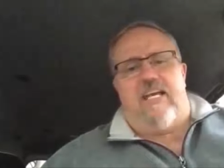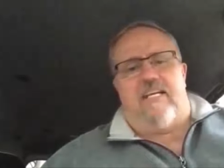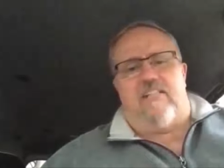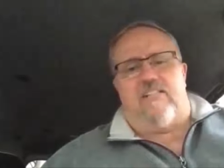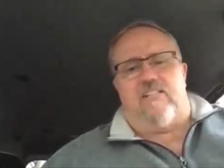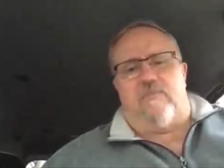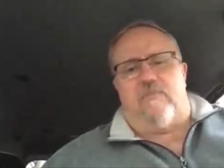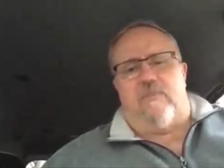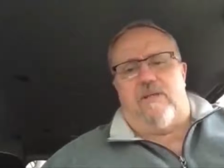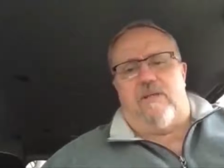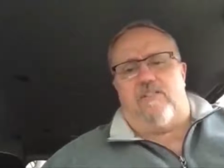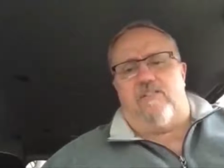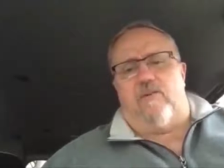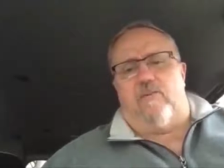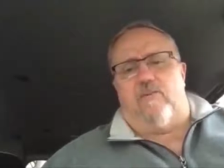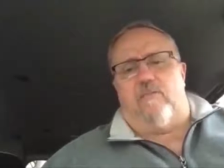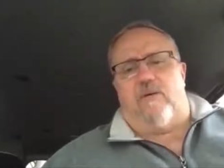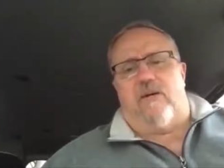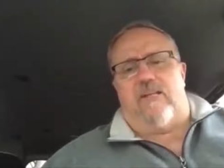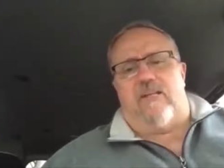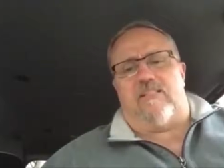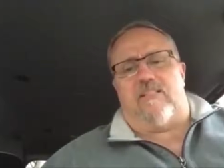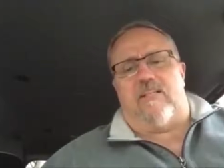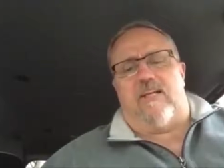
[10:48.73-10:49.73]
at a special
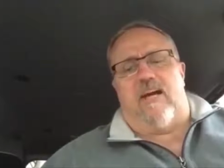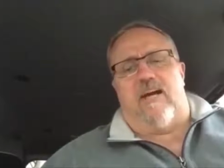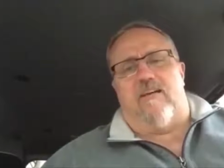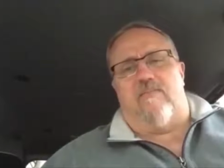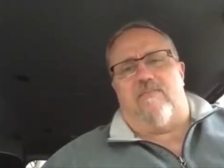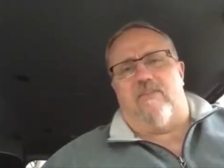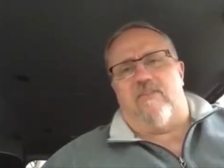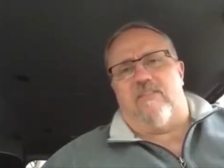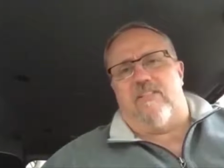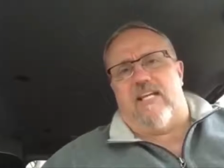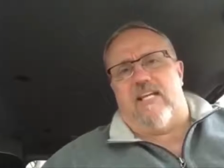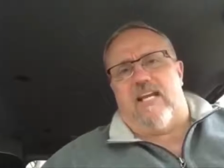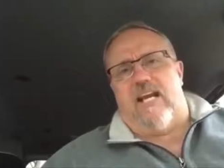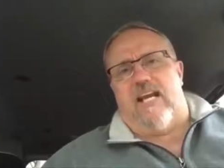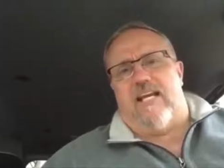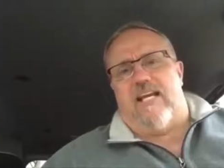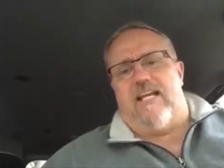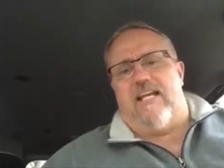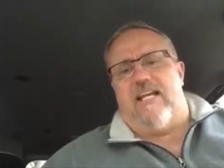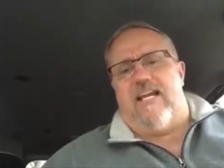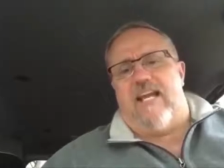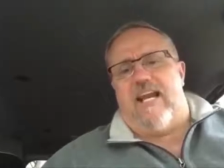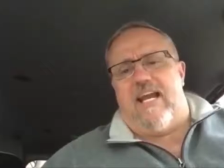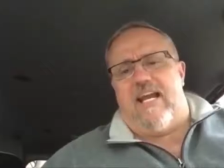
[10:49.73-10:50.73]
press conference
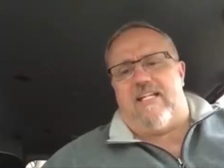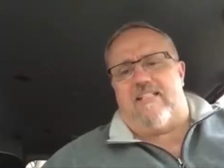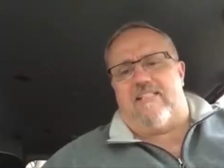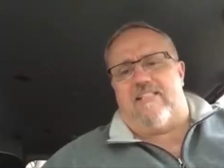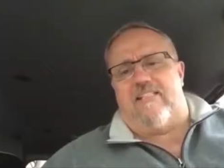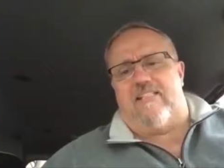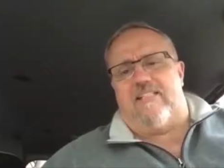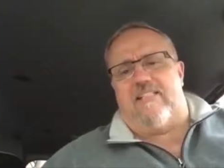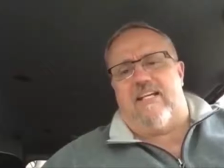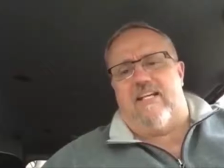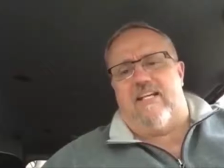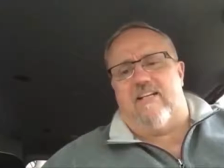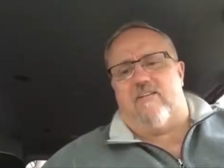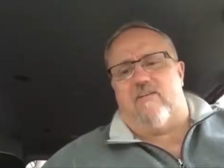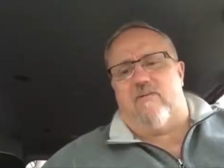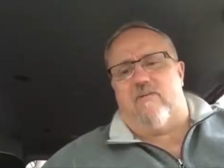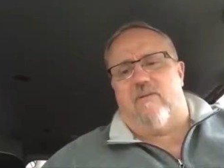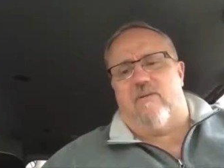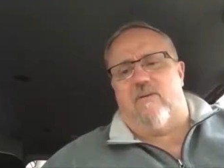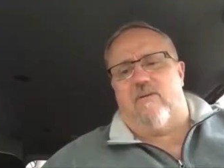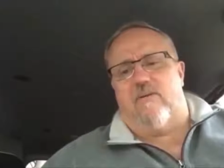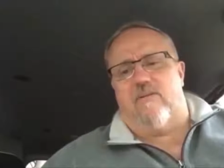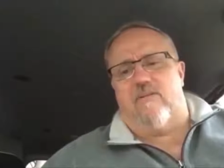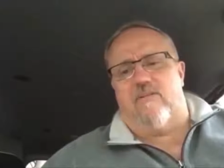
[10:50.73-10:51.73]
at NASA's
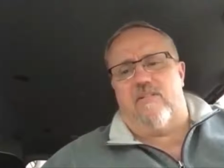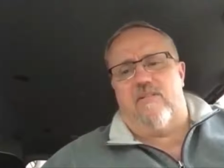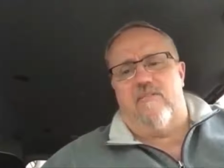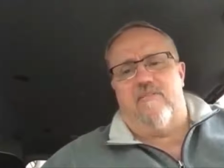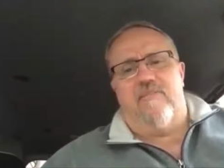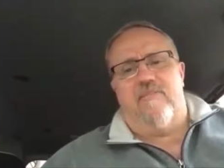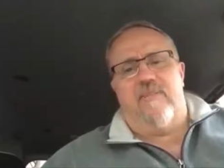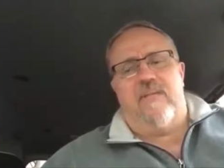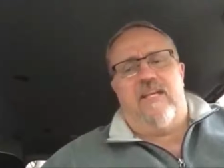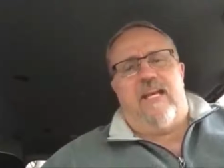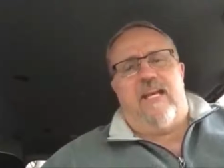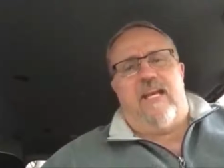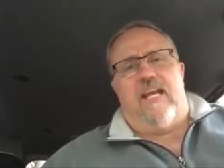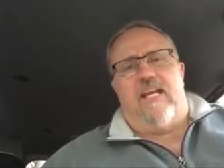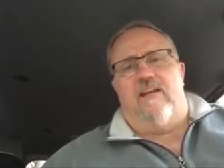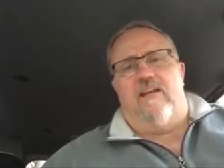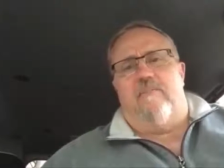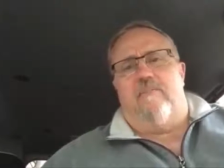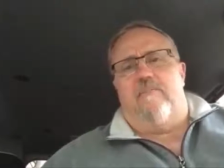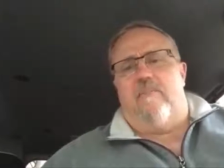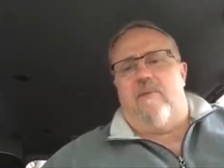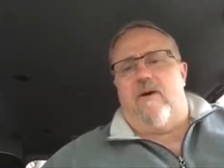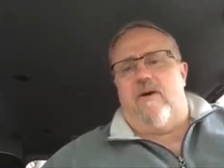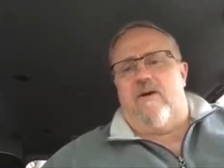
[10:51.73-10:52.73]
headquarters,
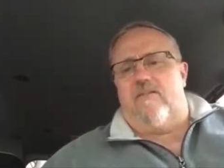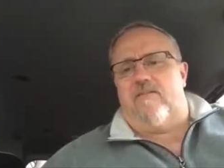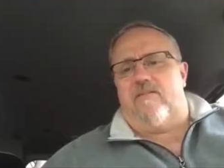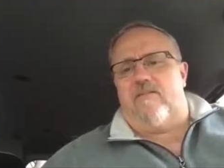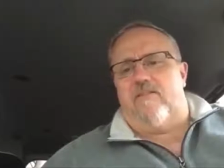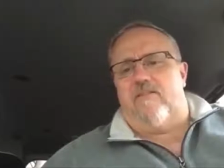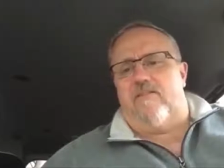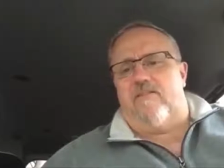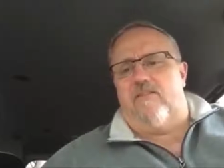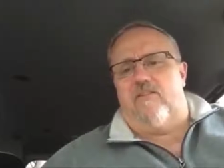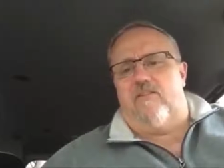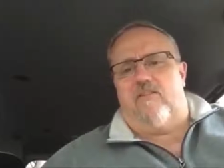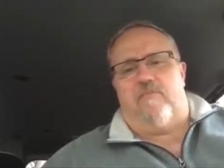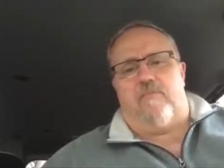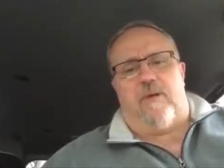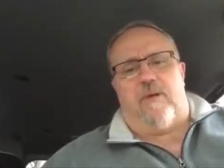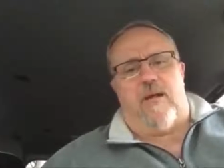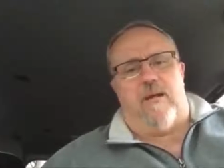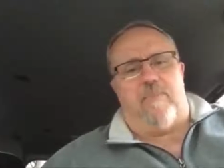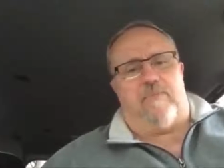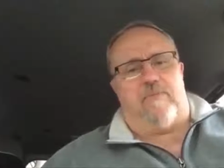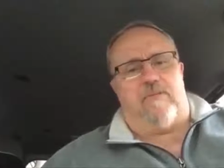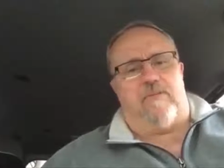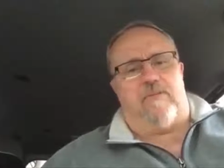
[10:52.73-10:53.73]
and a multitude of
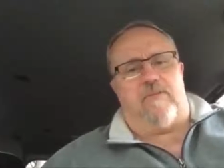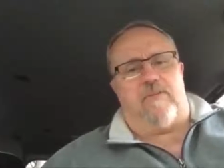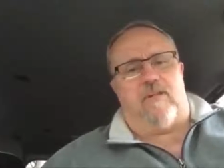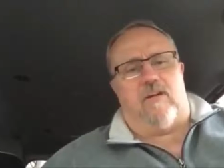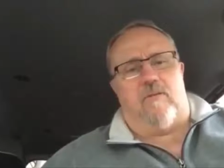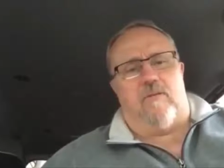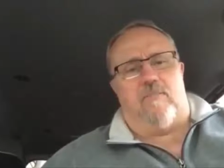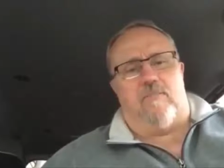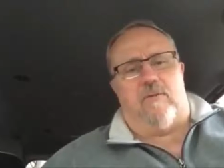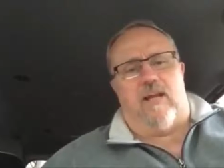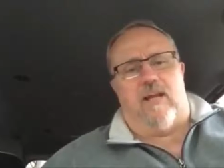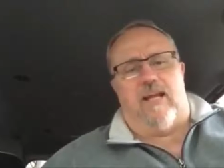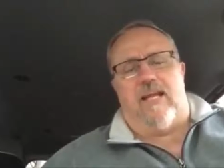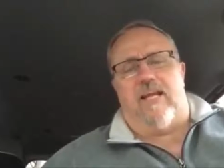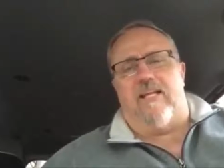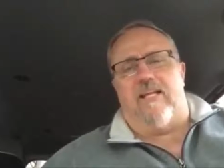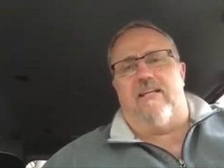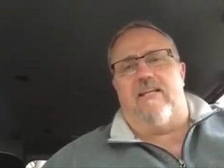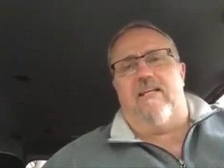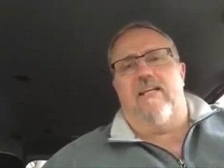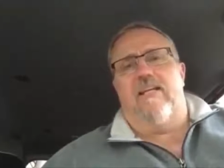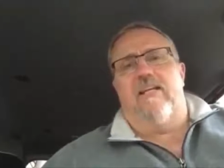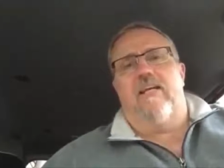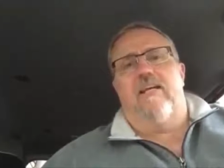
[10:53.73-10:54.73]
papers are
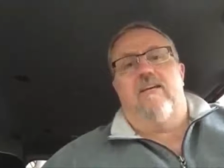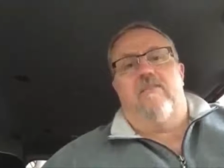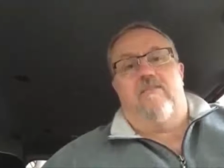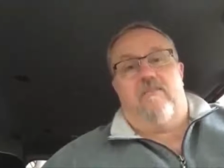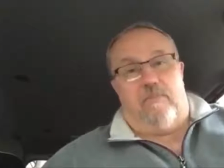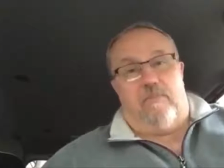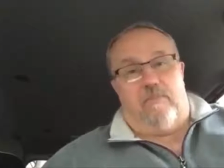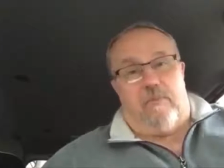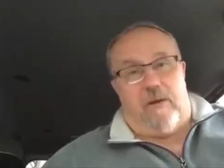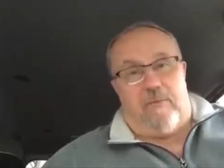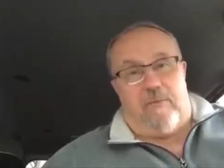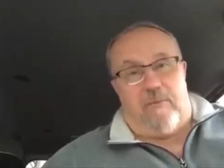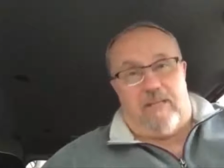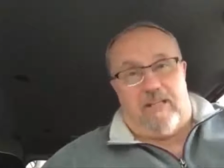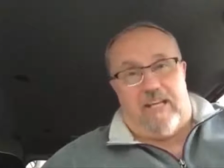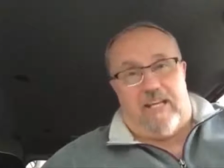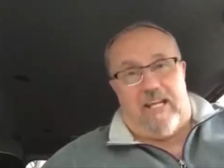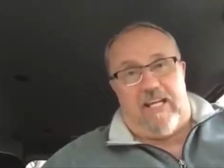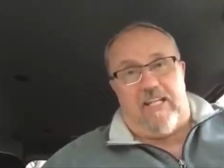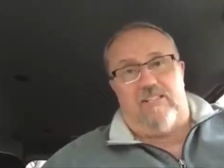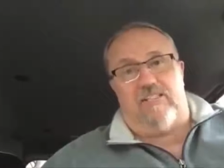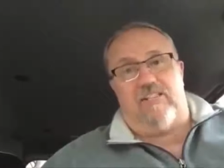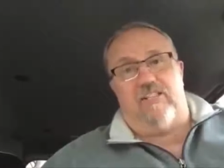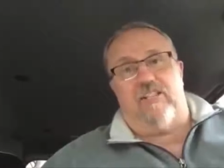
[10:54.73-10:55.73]
planned for
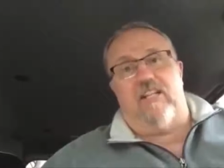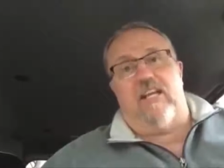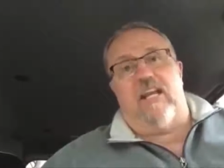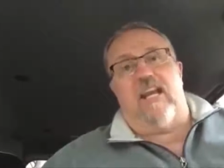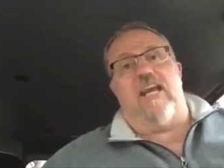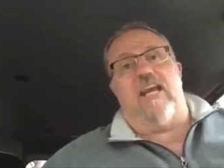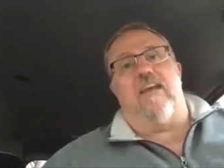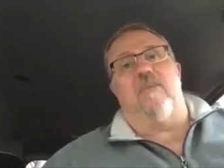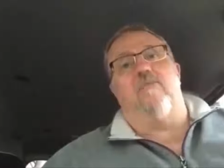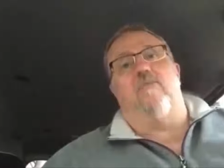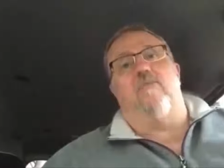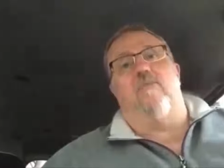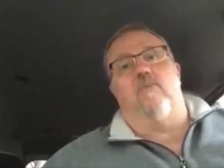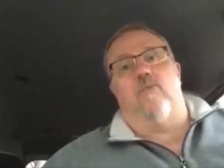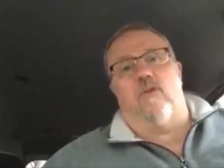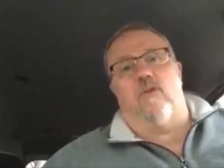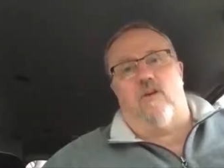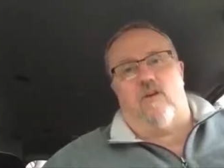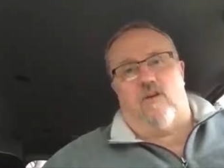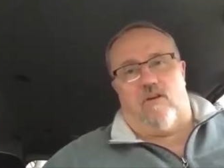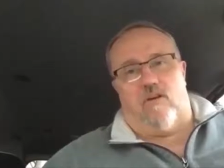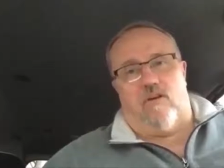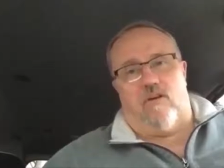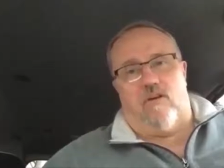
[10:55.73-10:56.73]
publication and
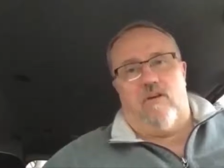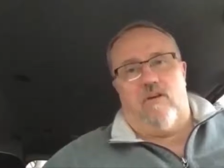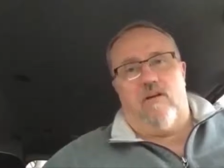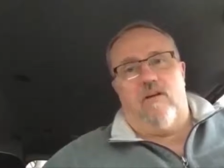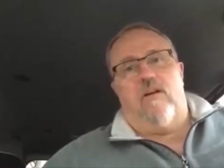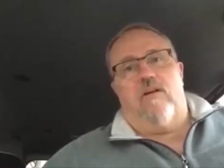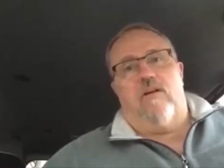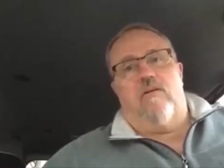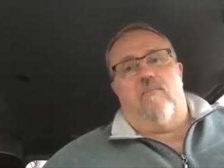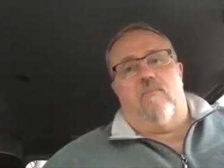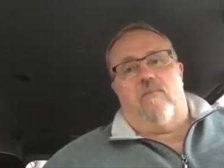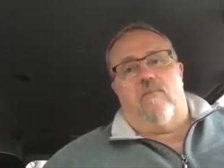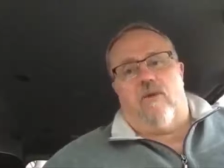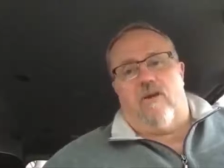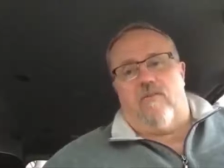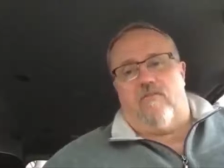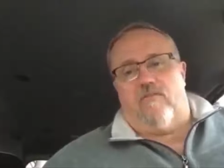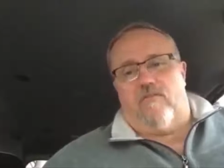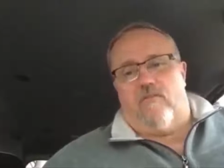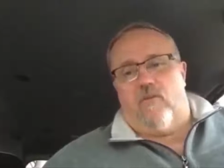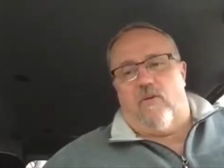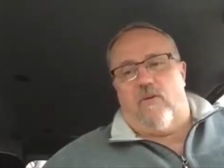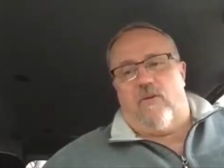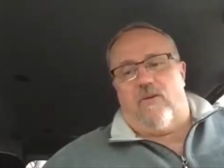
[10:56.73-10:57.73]
were
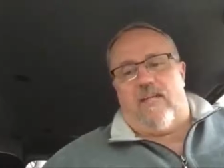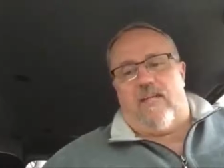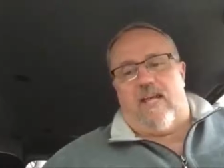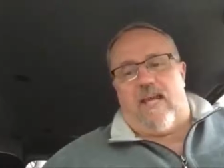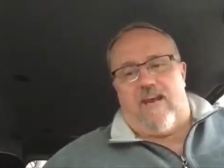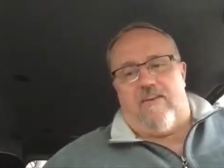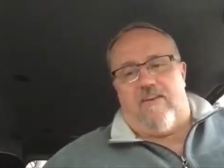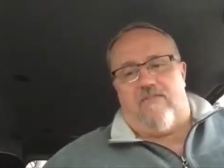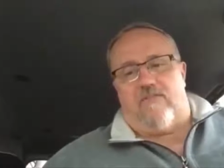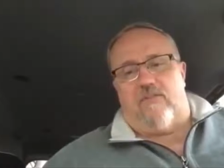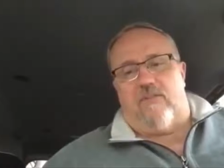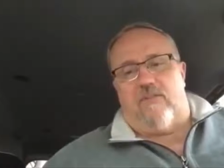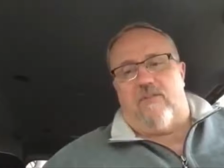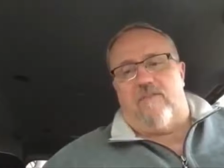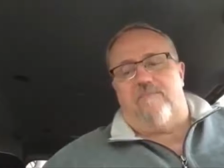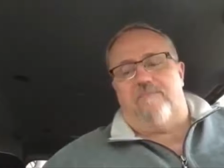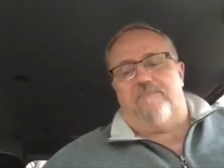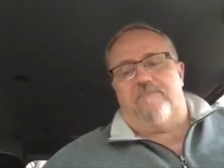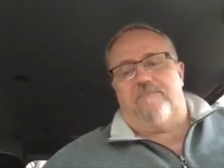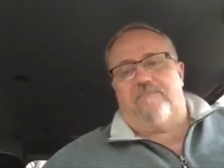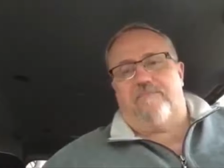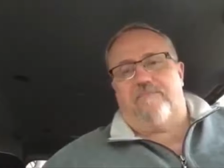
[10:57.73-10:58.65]
brought forth after it.